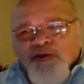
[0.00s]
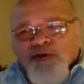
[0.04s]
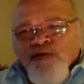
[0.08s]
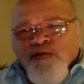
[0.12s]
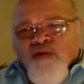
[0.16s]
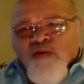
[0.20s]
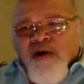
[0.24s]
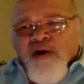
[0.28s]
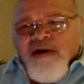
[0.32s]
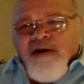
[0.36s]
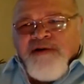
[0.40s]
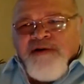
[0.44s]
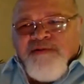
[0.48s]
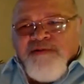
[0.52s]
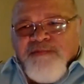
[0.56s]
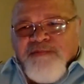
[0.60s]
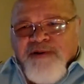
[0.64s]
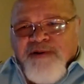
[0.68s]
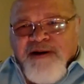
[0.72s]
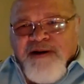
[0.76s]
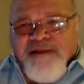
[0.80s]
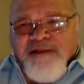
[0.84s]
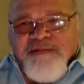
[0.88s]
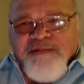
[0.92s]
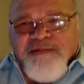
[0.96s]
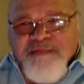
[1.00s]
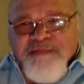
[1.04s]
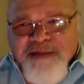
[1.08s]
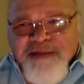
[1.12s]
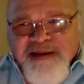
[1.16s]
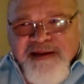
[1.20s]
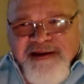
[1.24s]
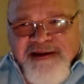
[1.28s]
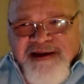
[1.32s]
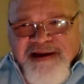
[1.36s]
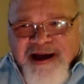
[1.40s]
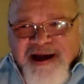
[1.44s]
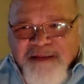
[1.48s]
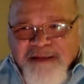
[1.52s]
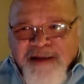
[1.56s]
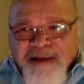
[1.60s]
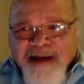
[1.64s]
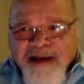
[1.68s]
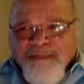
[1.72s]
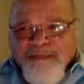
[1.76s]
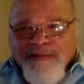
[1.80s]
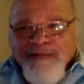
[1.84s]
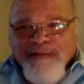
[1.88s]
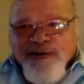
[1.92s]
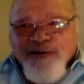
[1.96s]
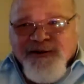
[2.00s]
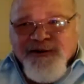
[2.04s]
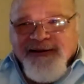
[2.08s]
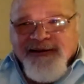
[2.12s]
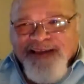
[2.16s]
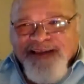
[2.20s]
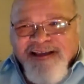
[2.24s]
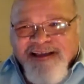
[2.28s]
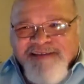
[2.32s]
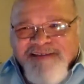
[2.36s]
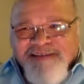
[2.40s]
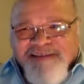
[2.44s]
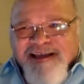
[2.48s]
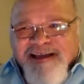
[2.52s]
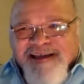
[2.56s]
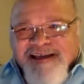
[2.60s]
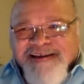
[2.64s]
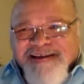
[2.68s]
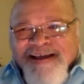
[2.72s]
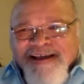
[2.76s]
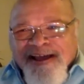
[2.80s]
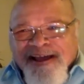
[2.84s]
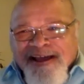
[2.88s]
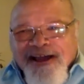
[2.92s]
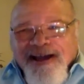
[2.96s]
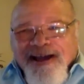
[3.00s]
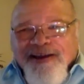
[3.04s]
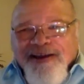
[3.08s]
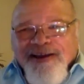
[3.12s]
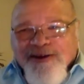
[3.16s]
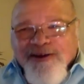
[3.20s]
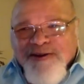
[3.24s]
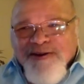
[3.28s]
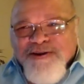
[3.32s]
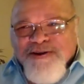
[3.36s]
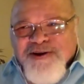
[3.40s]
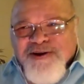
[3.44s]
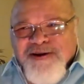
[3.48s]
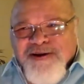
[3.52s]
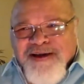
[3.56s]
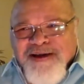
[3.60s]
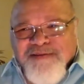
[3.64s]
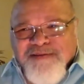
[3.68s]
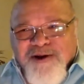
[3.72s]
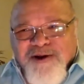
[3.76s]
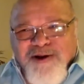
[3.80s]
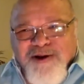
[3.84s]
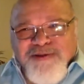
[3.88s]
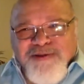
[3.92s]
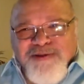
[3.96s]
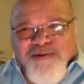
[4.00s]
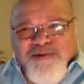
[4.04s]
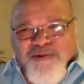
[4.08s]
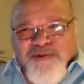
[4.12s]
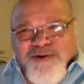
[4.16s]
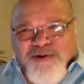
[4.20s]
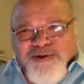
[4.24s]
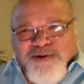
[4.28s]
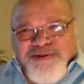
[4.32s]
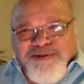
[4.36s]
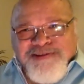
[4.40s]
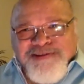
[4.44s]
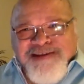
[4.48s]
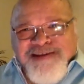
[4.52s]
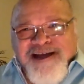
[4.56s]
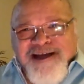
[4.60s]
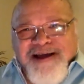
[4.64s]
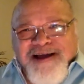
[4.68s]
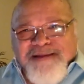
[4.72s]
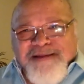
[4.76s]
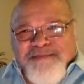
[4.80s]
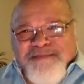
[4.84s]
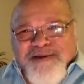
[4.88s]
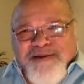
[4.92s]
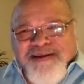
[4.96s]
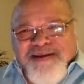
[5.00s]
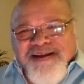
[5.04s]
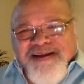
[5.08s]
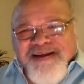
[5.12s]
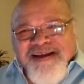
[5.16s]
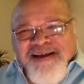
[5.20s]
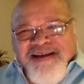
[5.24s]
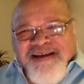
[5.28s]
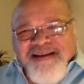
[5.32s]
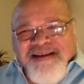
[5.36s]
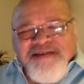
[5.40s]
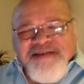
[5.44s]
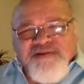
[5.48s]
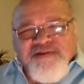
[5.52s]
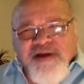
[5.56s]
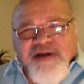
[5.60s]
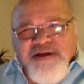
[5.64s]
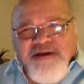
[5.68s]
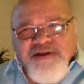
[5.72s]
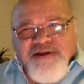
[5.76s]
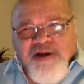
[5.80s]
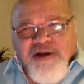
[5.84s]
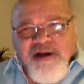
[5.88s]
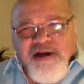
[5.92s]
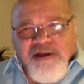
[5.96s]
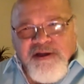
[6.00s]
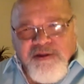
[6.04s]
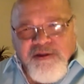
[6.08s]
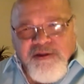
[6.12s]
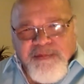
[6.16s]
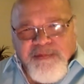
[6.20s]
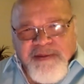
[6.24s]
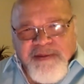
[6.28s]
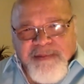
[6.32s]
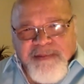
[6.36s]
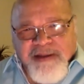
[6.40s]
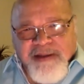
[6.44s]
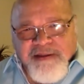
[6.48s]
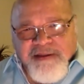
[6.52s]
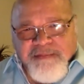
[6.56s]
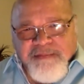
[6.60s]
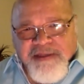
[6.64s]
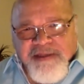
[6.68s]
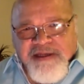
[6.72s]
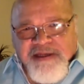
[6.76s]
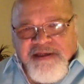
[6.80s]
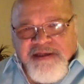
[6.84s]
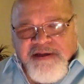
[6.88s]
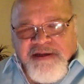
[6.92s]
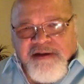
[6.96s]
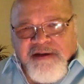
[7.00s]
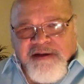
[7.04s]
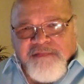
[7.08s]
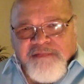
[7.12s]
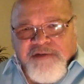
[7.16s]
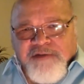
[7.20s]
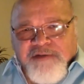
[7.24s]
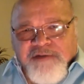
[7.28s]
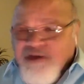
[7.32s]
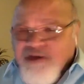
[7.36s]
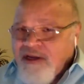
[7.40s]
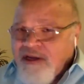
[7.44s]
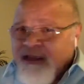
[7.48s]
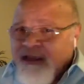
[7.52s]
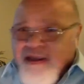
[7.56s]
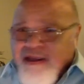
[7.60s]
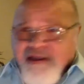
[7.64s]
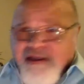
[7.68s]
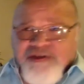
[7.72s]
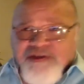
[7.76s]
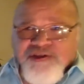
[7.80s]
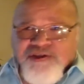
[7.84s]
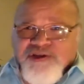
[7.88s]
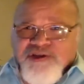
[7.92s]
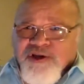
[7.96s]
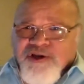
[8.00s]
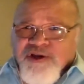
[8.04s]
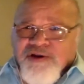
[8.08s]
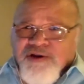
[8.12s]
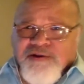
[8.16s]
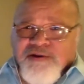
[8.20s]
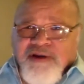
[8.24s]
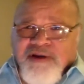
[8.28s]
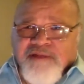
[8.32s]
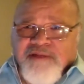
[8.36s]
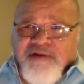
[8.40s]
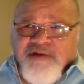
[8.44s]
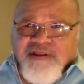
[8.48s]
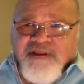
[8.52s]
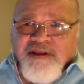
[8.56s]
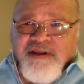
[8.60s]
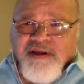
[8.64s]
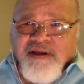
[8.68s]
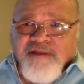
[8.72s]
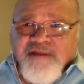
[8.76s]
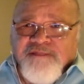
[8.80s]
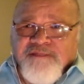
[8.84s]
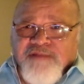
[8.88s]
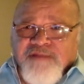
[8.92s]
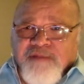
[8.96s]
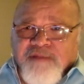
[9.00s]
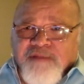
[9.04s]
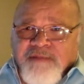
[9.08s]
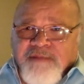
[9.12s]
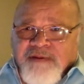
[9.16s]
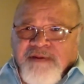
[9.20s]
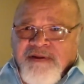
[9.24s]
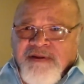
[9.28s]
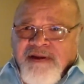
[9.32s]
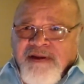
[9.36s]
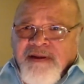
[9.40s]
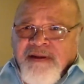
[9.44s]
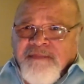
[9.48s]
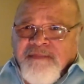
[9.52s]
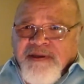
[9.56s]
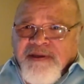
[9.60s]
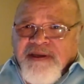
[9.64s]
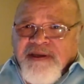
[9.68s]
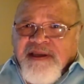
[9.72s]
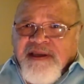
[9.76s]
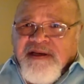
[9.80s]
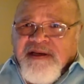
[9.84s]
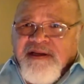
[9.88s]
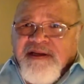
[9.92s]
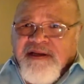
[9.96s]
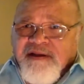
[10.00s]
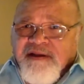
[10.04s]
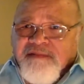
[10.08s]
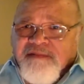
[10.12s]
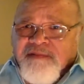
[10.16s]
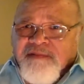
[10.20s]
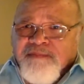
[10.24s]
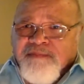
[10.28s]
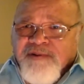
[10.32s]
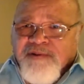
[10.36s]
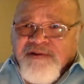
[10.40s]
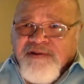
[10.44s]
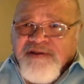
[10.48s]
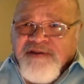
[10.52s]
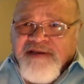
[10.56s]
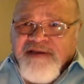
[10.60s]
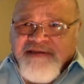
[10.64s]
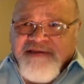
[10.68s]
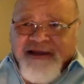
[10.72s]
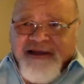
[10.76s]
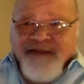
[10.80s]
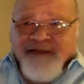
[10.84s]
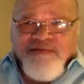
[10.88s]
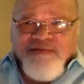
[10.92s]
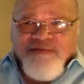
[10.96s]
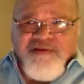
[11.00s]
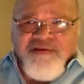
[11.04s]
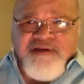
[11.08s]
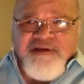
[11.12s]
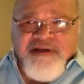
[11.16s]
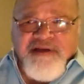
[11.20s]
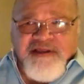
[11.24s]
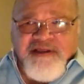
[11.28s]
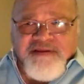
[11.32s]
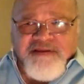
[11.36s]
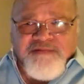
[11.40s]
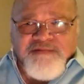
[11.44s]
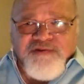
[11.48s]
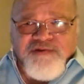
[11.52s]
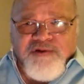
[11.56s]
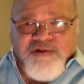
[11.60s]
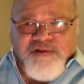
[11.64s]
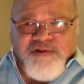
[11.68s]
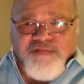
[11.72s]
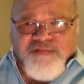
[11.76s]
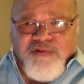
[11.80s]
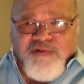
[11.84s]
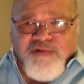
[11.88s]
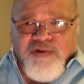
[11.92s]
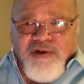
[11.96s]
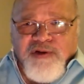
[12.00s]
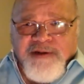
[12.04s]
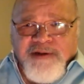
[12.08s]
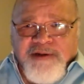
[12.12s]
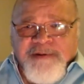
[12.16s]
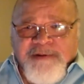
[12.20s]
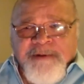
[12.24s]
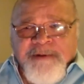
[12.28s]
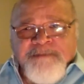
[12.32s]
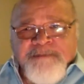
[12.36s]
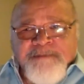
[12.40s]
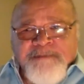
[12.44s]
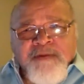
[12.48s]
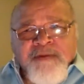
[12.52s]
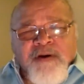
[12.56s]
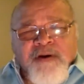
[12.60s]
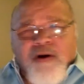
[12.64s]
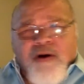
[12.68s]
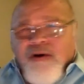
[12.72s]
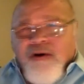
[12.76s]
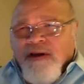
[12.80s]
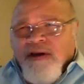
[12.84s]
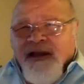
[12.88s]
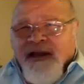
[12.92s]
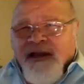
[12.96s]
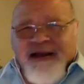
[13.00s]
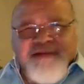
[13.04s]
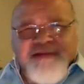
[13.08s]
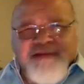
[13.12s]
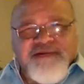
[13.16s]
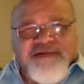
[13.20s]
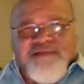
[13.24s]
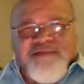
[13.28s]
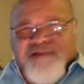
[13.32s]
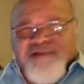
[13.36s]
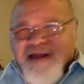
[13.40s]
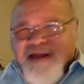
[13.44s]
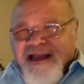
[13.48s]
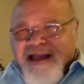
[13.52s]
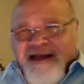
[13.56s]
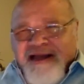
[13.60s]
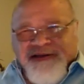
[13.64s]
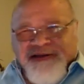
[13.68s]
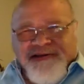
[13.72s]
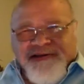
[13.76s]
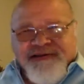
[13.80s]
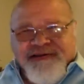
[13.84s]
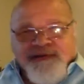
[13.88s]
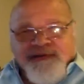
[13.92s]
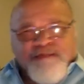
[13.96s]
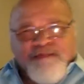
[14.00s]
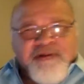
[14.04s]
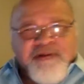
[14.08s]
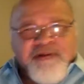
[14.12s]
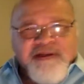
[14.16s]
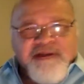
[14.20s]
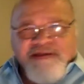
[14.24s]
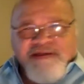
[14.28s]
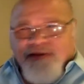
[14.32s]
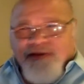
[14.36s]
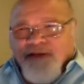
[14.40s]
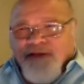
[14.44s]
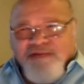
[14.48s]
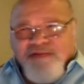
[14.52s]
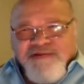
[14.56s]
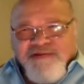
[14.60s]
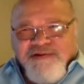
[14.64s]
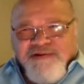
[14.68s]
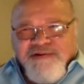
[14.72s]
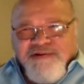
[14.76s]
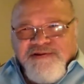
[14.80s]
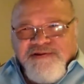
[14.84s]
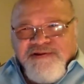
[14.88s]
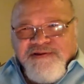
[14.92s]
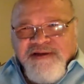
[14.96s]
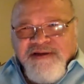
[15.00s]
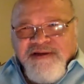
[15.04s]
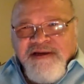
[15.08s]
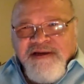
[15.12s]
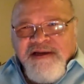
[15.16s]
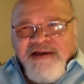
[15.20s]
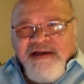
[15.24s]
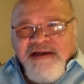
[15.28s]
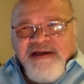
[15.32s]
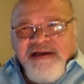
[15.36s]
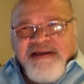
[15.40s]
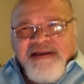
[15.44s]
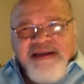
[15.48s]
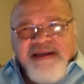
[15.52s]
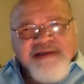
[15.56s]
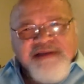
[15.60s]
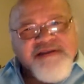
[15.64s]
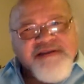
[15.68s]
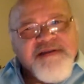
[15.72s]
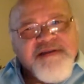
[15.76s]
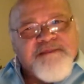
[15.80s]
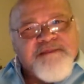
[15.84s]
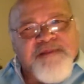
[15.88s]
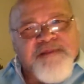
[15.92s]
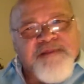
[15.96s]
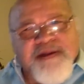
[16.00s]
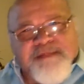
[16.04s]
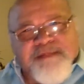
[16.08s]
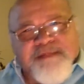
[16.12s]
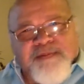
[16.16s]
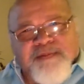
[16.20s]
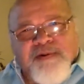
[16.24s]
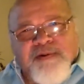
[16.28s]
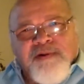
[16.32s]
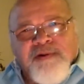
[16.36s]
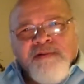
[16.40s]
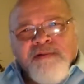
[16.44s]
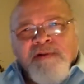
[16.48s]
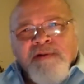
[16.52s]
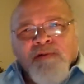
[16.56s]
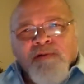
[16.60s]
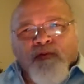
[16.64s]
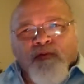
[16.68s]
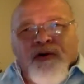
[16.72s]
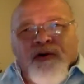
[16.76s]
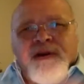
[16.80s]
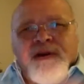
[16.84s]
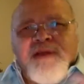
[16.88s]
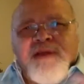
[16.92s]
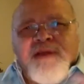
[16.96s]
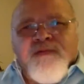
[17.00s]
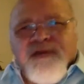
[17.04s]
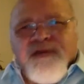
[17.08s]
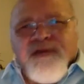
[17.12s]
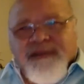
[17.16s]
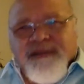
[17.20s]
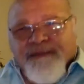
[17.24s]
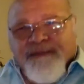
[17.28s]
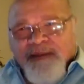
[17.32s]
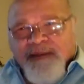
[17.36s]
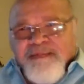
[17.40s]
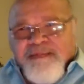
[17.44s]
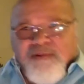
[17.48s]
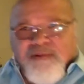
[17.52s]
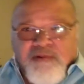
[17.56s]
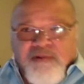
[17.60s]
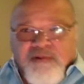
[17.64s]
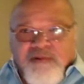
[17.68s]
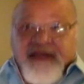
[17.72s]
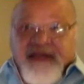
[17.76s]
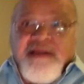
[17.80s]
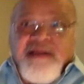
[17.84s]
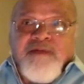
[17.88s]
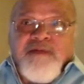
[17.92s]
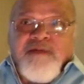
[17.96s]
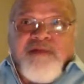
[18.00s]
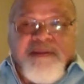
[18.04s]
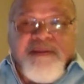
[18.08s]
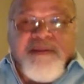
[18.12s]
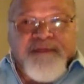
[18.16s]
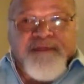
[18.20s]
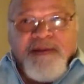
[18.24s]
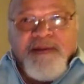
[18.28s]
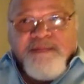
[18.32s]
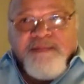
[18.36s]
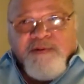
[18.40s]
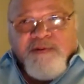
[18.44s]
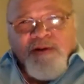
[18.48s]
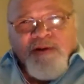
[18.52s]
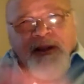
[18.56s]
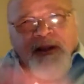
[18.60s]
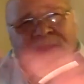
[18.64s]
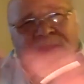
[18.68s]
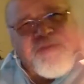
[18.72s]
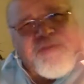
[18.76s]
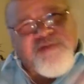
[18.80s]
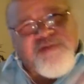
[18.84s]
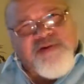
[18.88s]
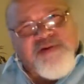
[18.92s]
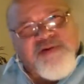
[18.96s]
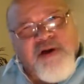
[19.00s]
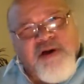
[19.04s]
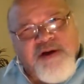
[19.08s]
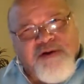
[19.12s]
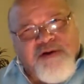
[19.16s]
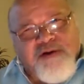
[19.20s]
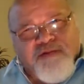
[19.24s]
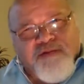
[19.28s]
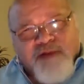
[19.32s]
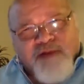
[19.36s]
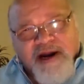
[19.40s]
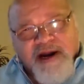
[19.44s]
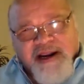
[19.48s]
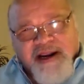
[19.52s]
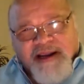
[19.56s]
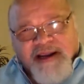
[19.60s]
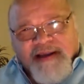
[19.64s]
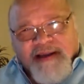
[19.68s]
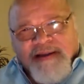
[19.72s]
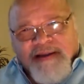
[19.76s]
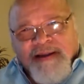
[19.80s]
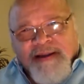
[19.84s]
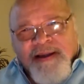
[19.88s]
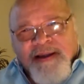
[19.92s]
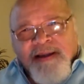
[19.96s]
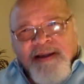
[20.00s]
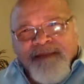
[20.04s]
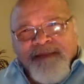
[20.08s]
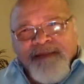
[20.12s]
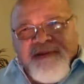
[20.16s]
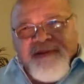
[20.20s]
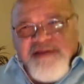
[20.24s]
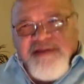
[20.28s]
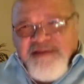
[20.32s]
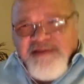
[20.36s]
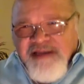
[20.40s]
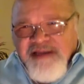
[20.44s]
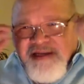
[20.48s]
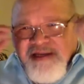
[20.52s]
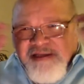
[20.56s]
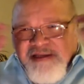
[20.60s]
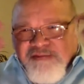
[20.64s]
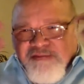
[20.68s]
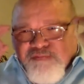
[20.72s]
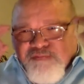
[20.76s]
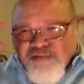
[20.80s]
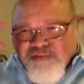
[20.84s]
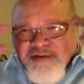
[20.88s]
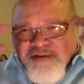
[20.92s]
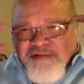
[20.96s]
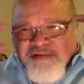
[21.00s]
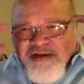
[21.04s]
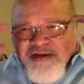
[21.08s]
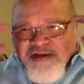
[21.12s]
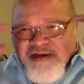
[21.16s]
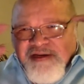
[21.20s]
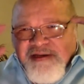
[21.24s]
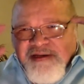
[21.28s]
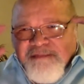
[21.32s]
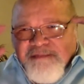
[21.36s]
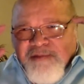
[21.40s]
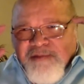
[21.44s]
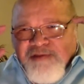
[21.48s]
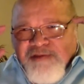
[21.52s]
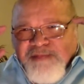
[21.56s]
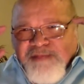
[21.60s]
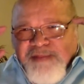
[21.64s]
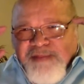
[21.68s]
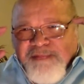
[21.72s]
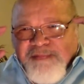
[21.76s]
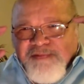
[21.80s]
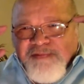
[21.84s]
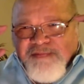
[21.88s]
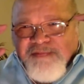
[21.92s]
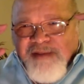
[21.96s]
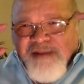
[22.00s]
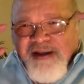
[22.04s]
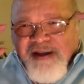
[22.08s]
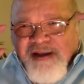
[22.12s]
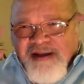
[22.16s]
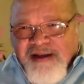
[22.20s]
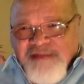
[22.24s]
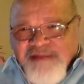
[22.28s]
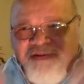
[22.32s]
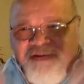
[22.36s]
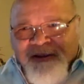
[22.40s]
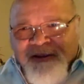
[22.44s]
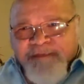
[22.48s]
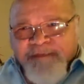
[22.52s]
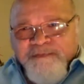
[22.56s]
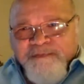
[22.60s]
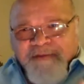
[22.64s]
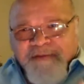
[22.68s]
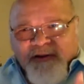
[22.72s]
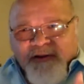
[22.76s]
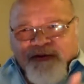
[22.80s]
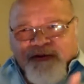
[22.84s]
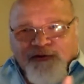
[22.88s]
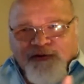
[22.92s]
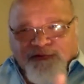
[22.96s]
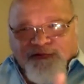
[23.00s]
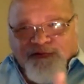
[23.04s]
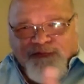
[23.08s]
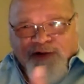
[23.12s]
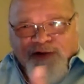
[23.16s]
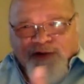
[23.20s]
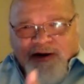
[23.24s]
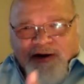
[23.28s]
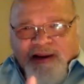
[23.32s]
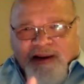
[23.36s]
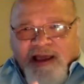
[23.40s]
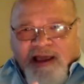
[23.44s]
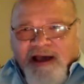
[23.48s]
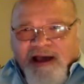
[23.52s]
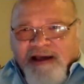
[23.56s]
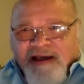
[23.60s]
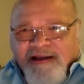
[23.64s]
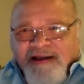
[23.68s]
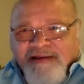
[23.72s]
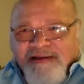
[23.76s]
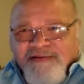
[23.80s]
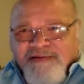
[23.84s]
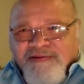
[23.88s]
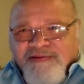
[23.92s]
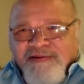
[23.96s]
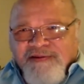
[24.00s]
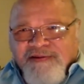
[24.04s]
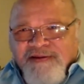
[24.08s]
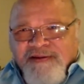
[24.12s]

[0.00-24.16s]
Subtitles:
wanted to bring up the media. I'm happy to engage that. I know you don't have all the world's time, but let's try to talk a little bit about the media coverage. It showed everything from the beginning of the protests after the death of George Floyd, all kinds of reactions of police officers against the people, working with the people, kneeling with the people. You saw an array, but the thing that's riveted in most people's minds are those front lines,